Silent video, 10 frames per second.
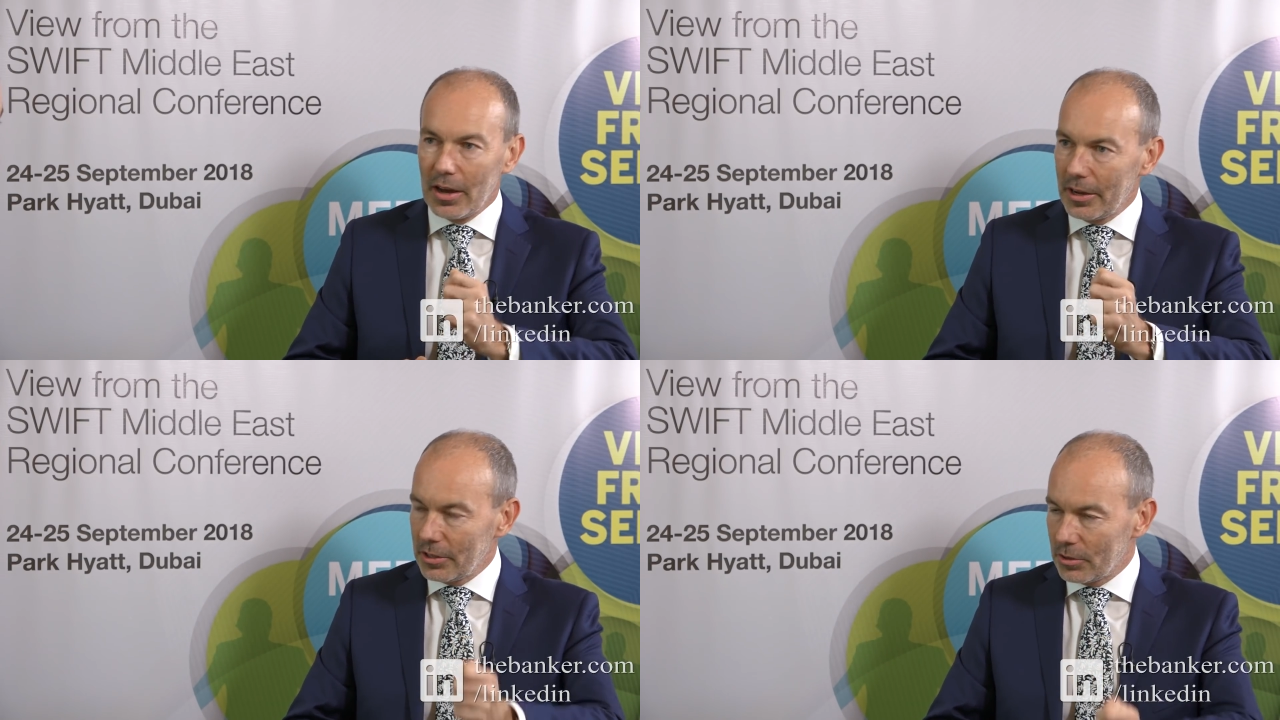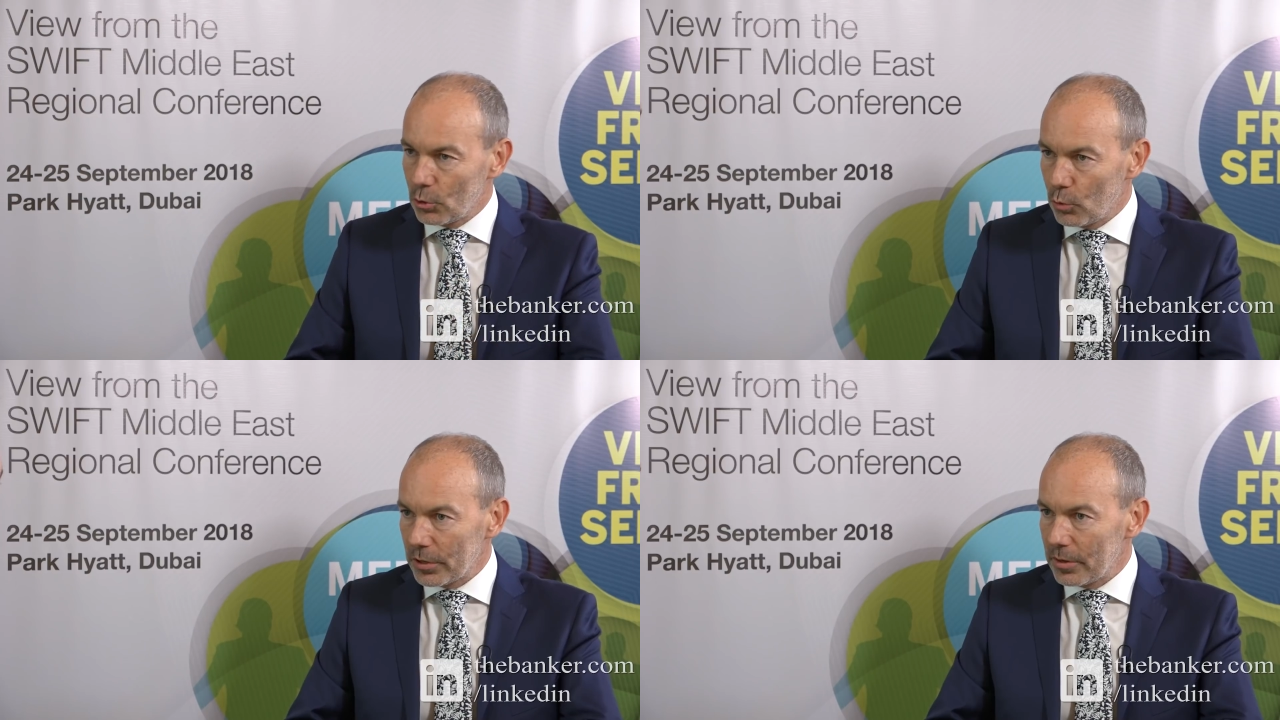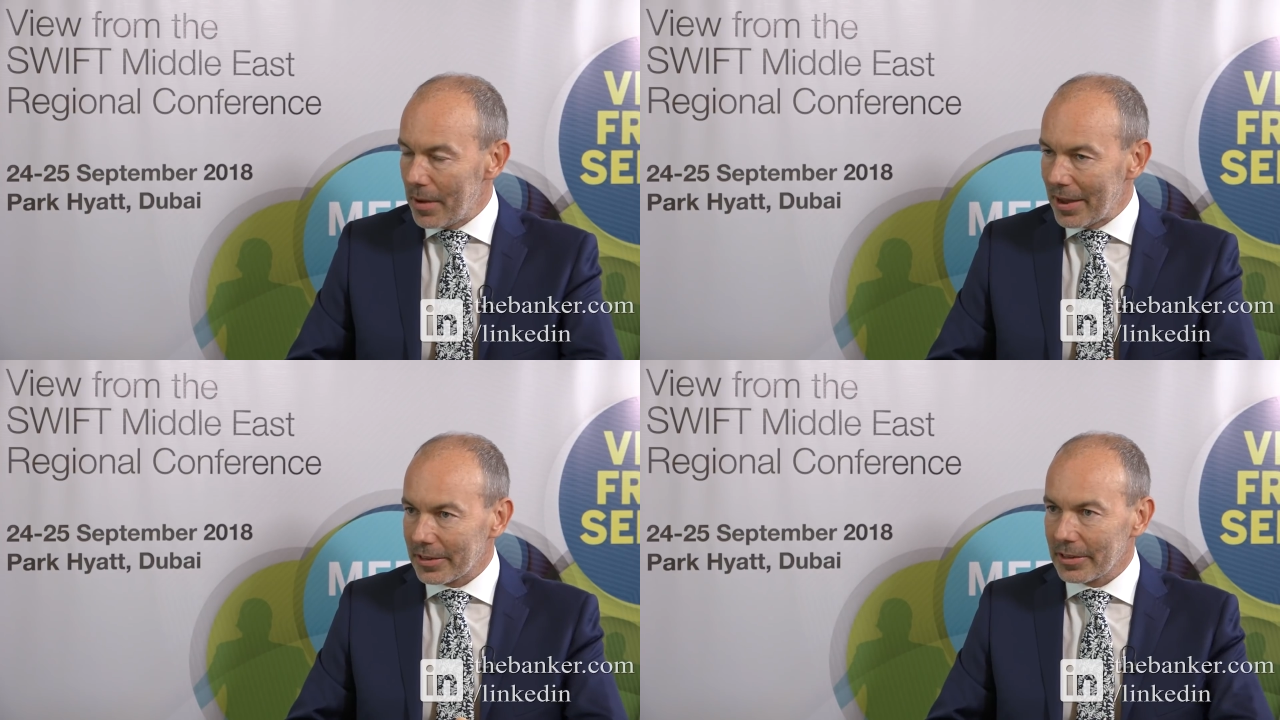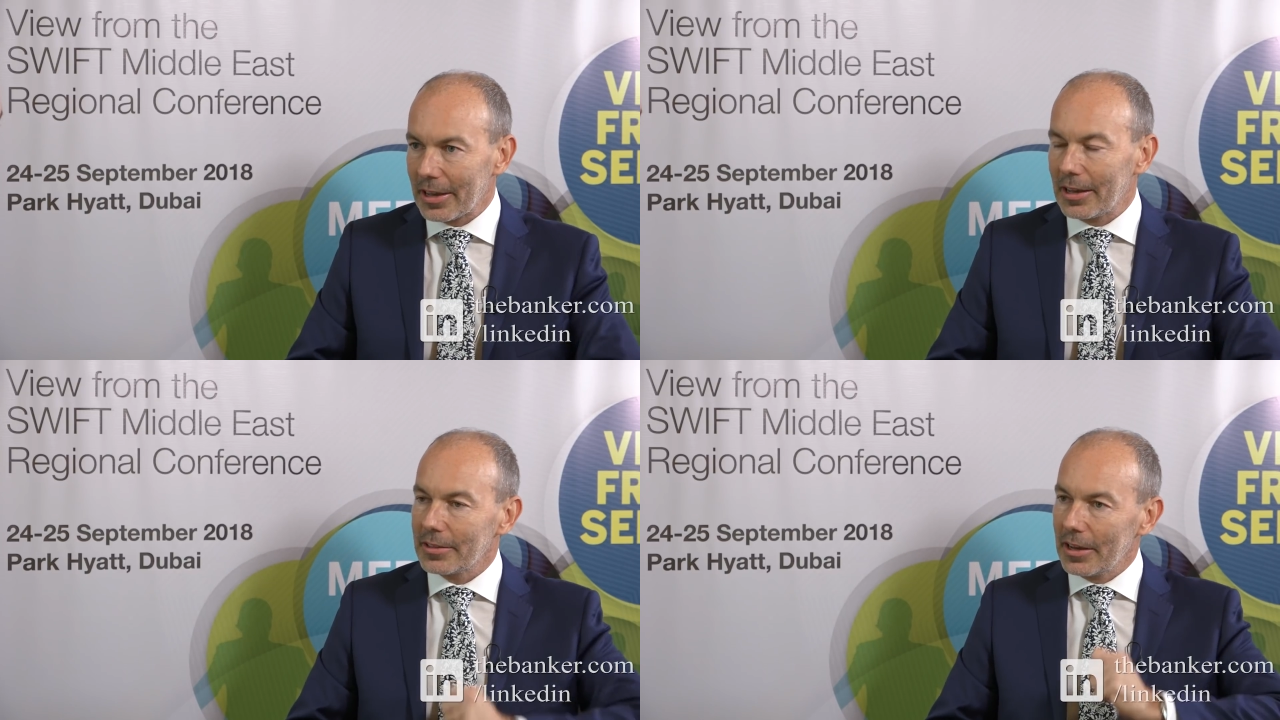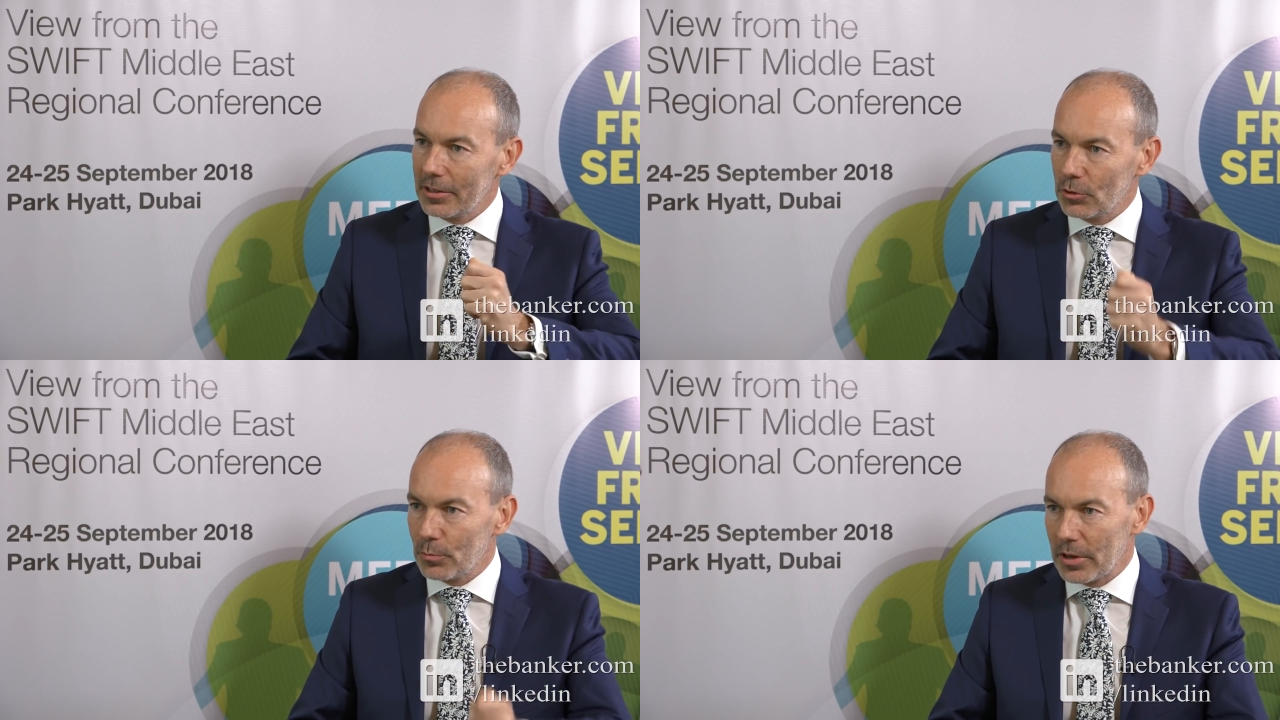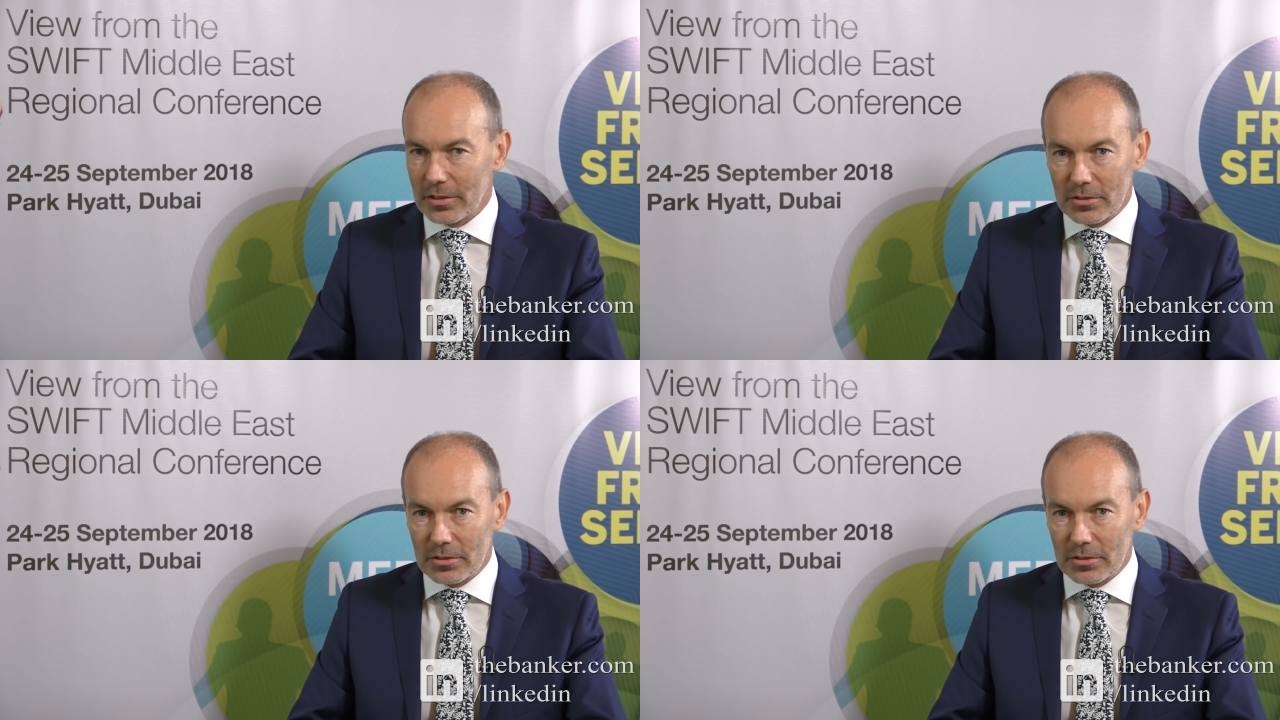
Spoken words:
I need to open a bank account, I need to make a